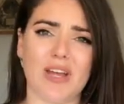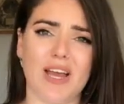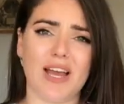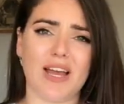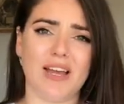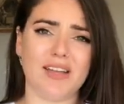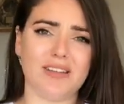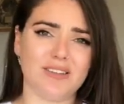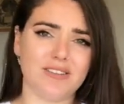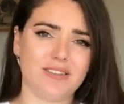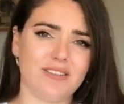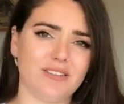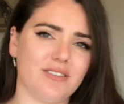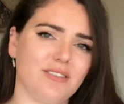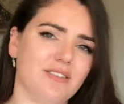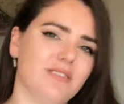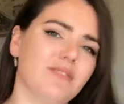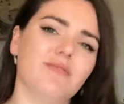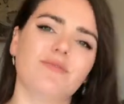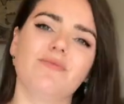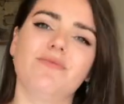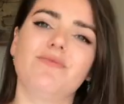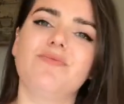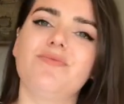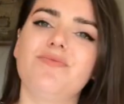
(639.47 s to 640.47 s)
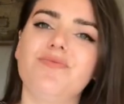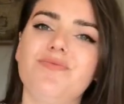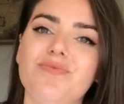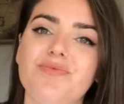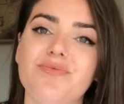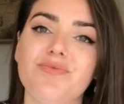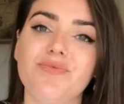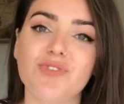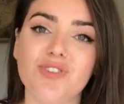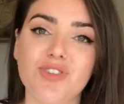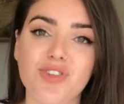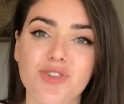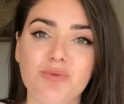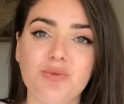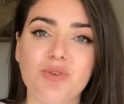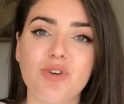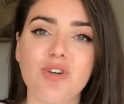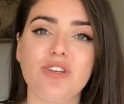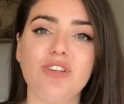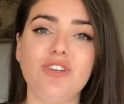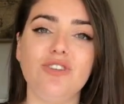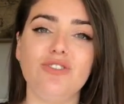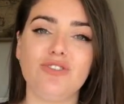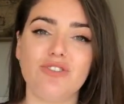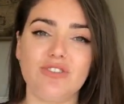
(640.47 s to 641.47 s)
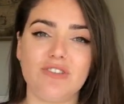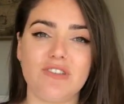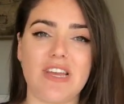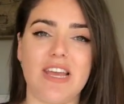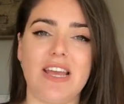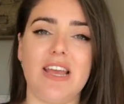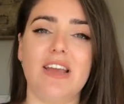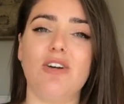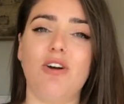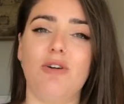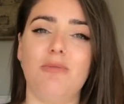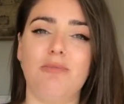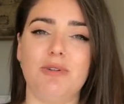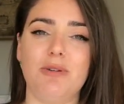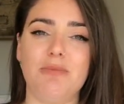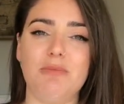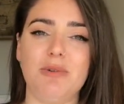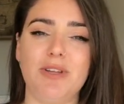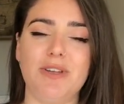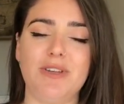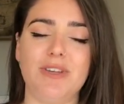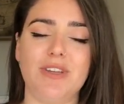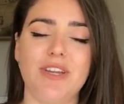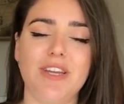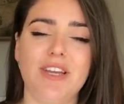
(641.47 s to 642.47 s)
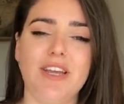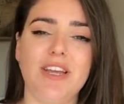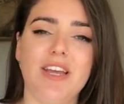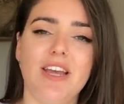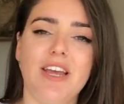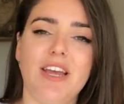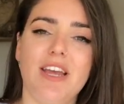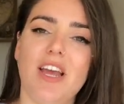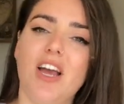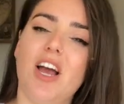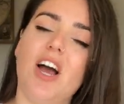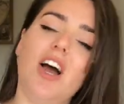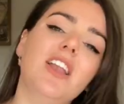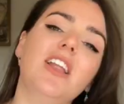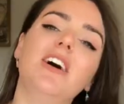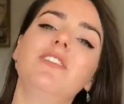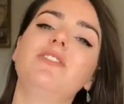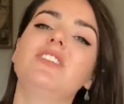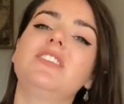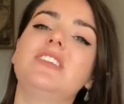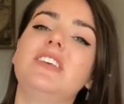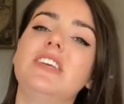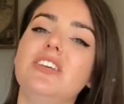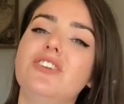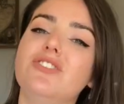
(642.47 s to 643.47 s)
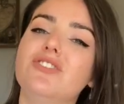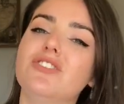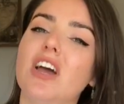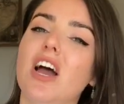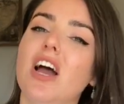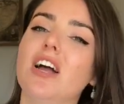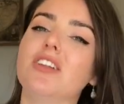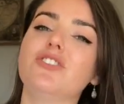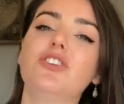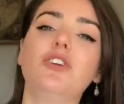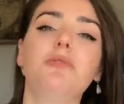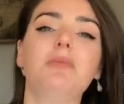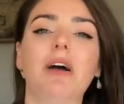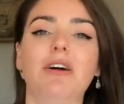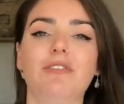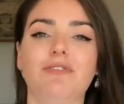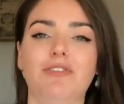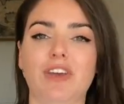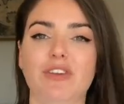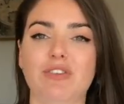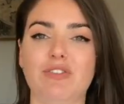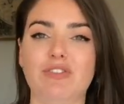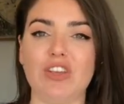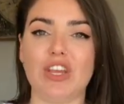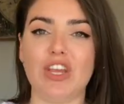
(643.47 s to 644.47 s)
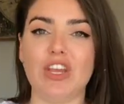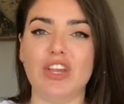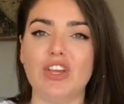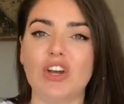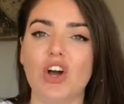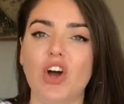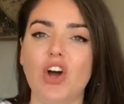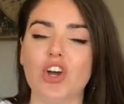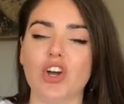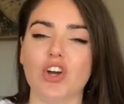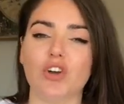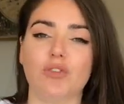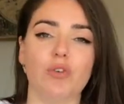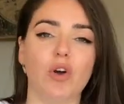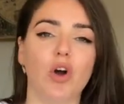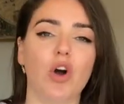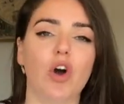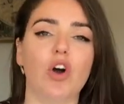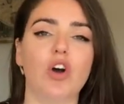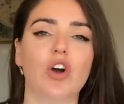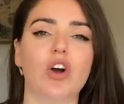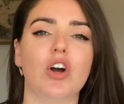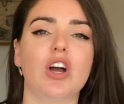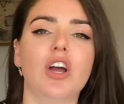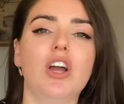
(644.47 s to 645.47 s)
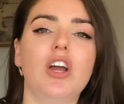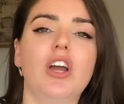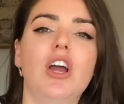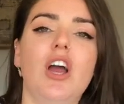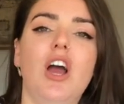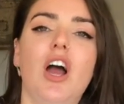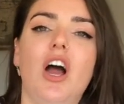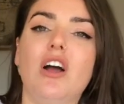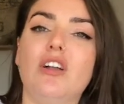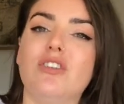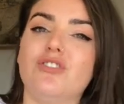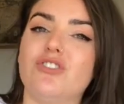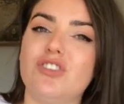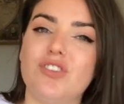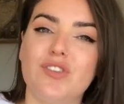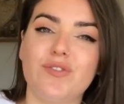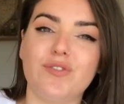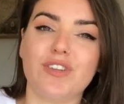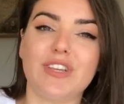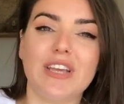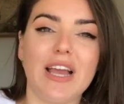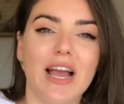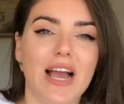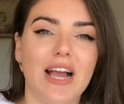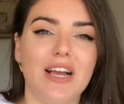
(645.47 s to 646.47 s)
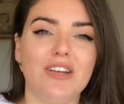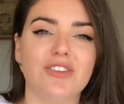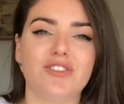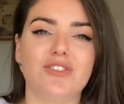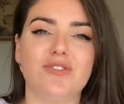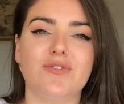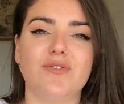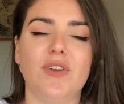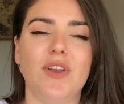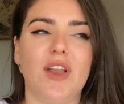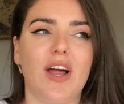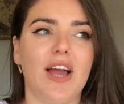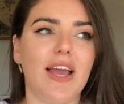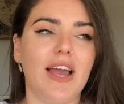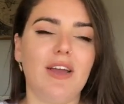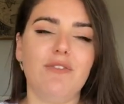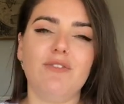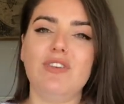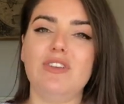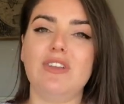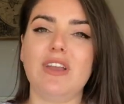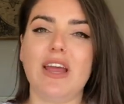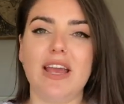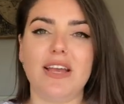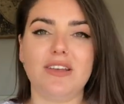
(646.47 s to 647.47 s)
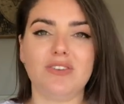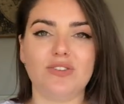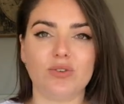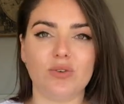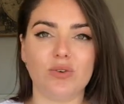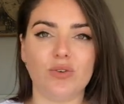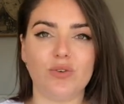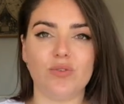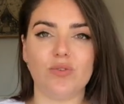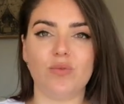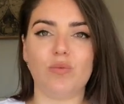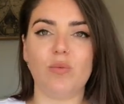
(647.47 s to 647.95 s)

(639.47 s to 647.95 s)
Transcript: And do you know what? You should take a compliment. Love a t-shirt, £2.50, can't go wrong. Just for cash, for like everyday sort of